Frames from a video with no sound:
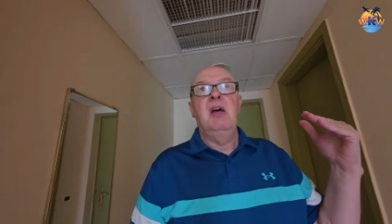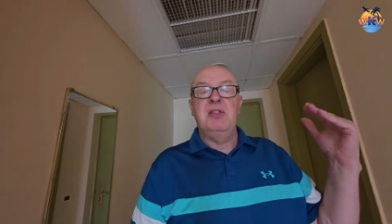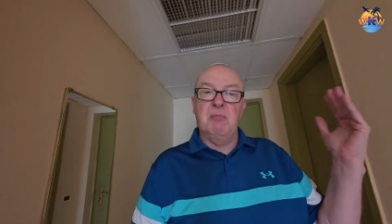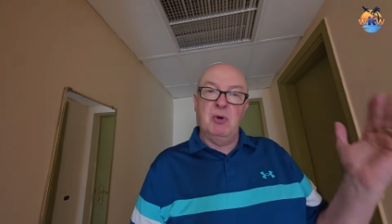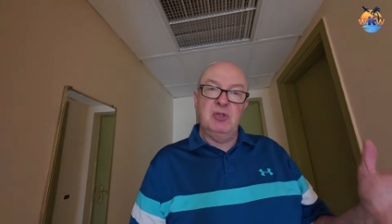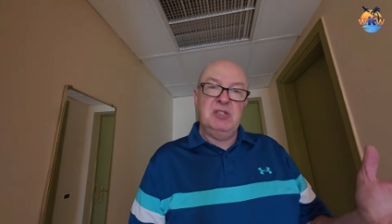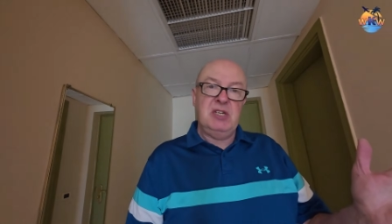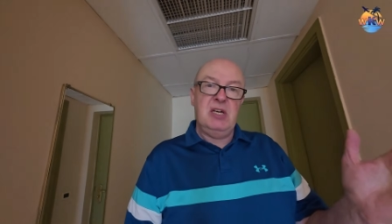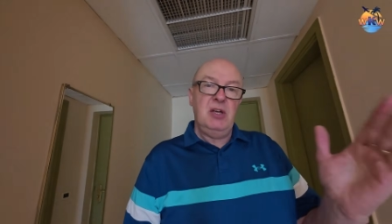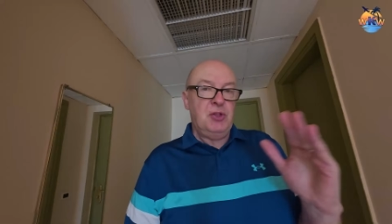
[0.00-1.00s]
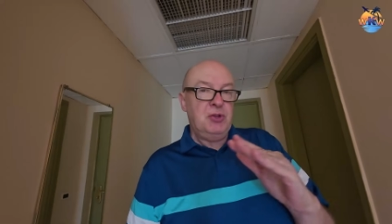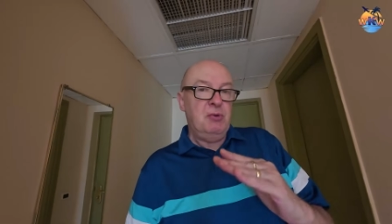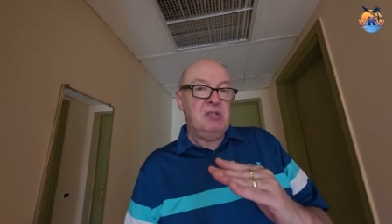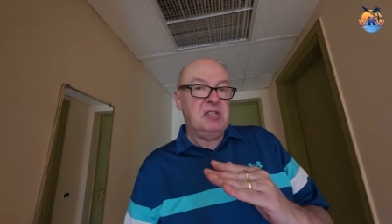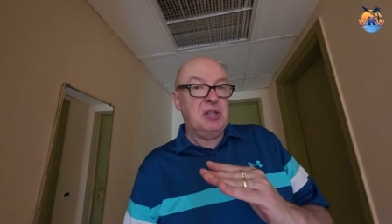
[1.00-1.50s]
the Monday
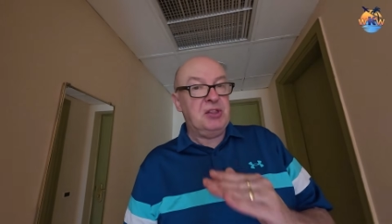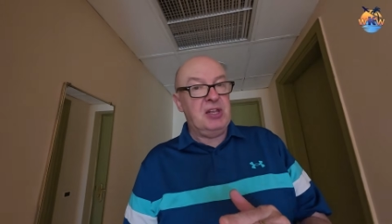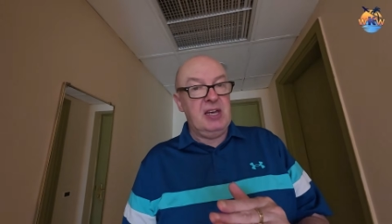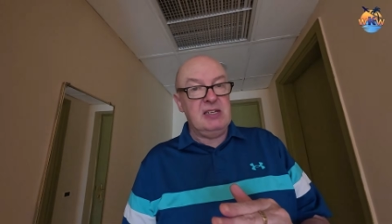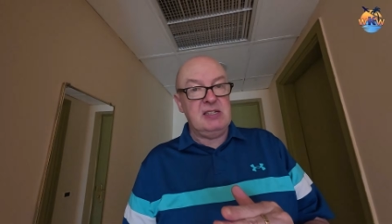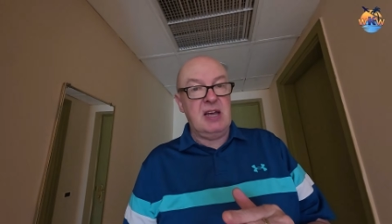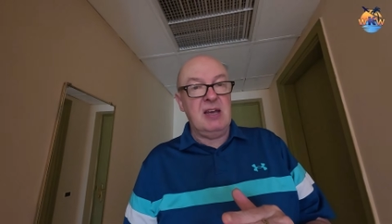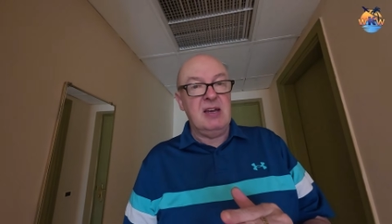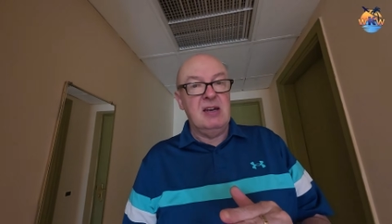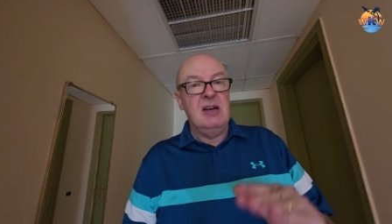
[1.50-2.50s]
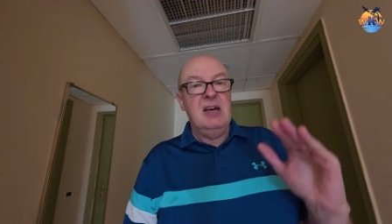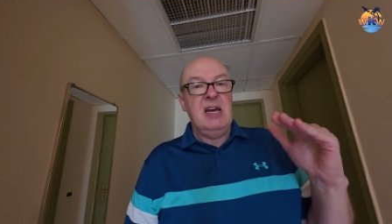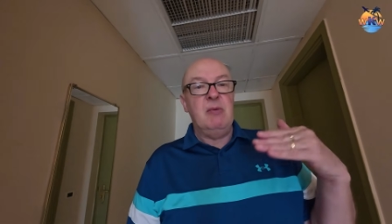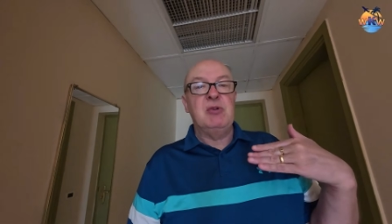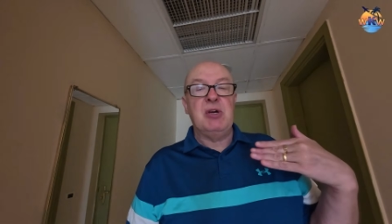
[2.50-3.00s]
through to the Thursday,
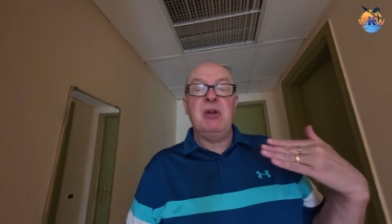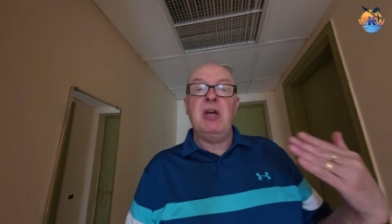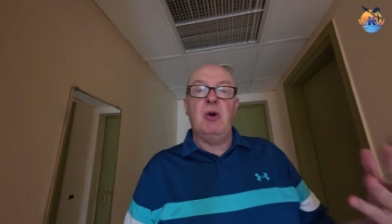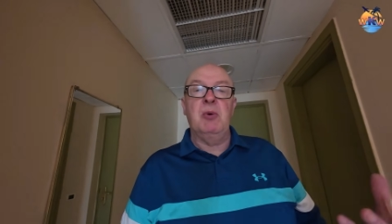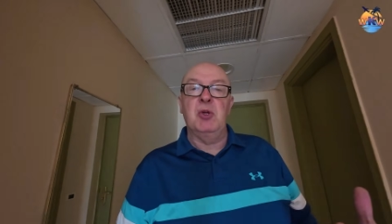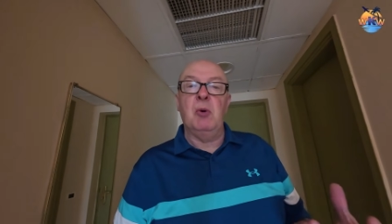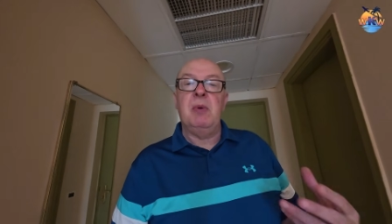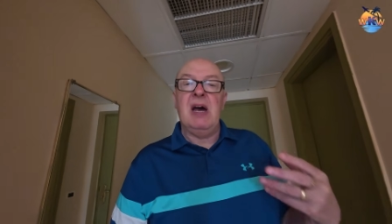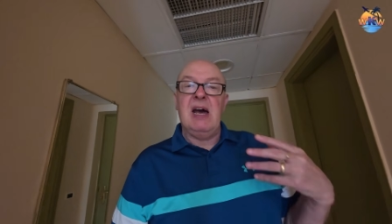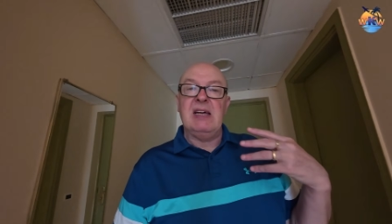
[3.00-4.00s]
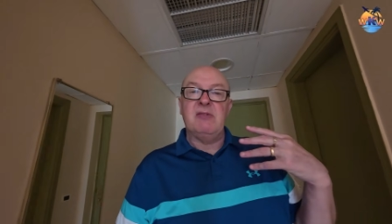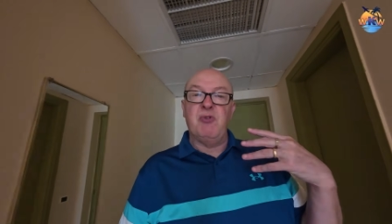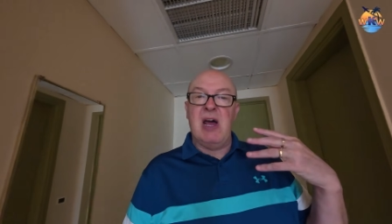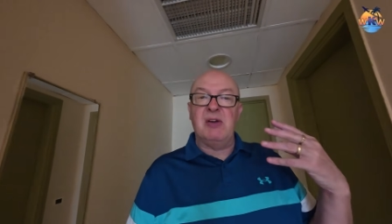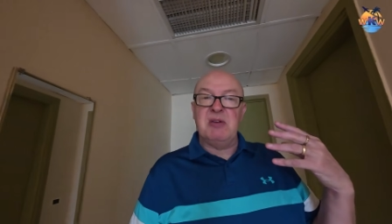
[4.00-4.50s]
it was only coming up at
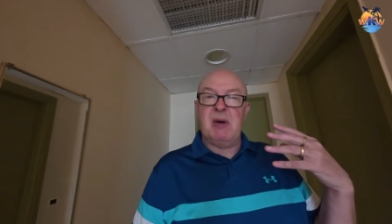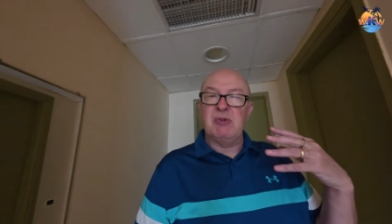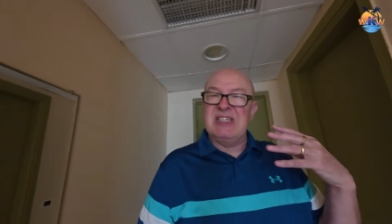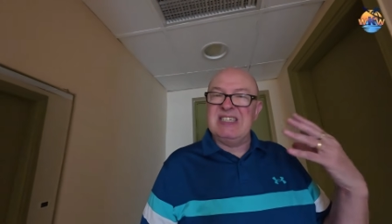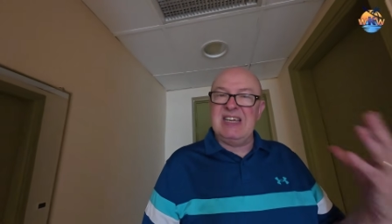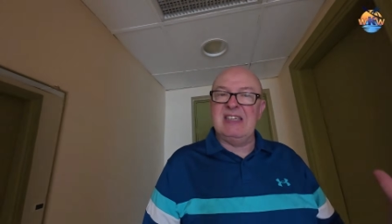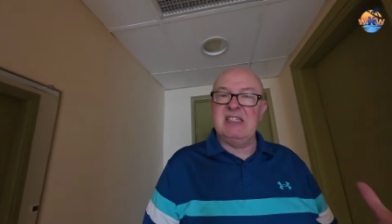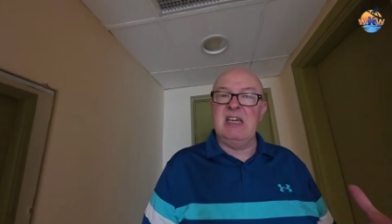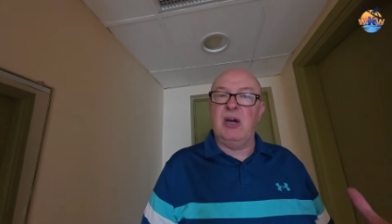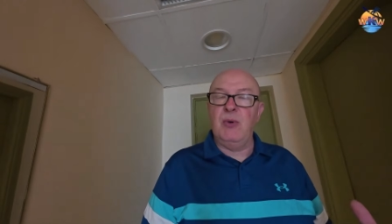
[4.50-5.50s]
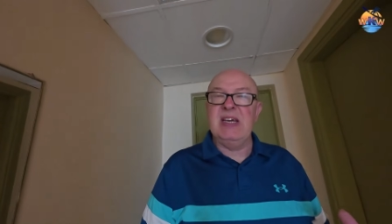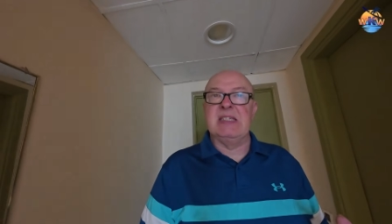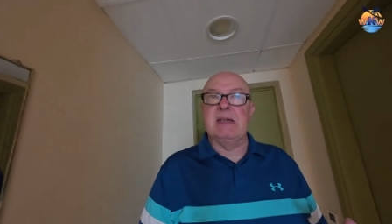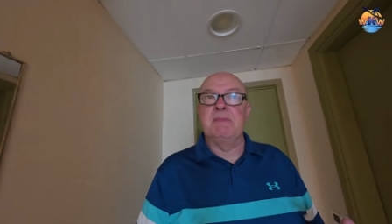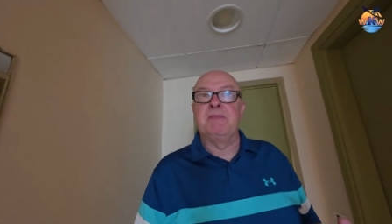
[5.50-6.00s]
round about 60 quid